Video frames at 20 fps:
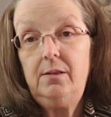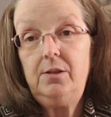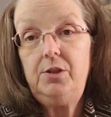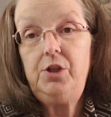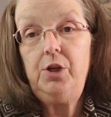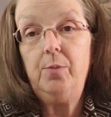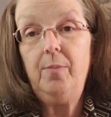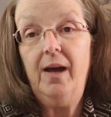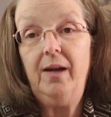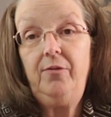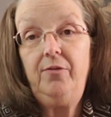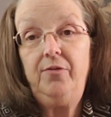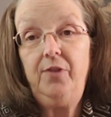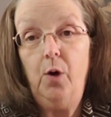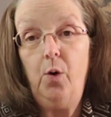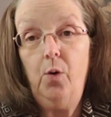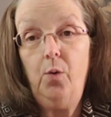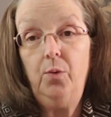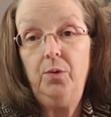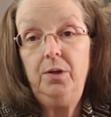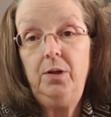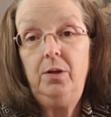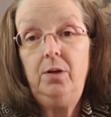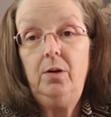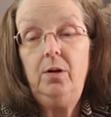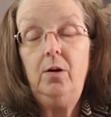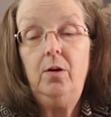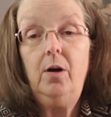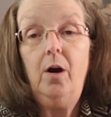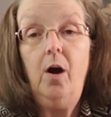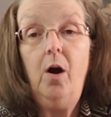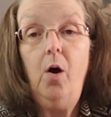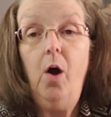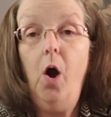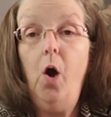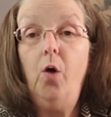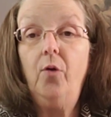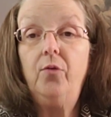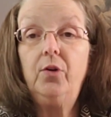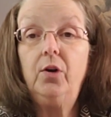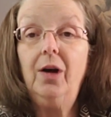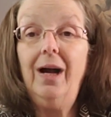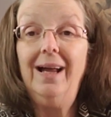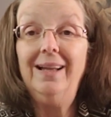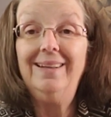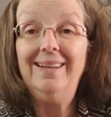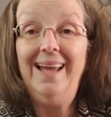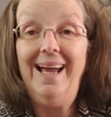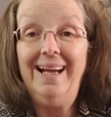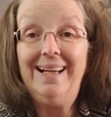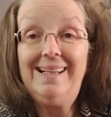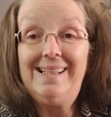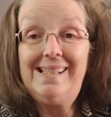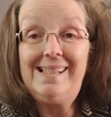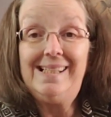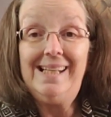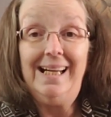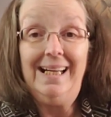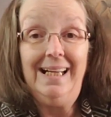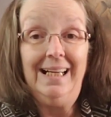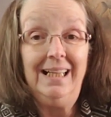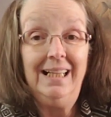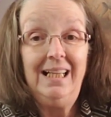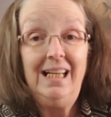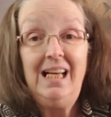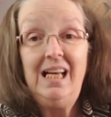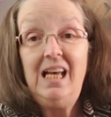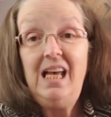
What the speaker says: to my phone over Alexa.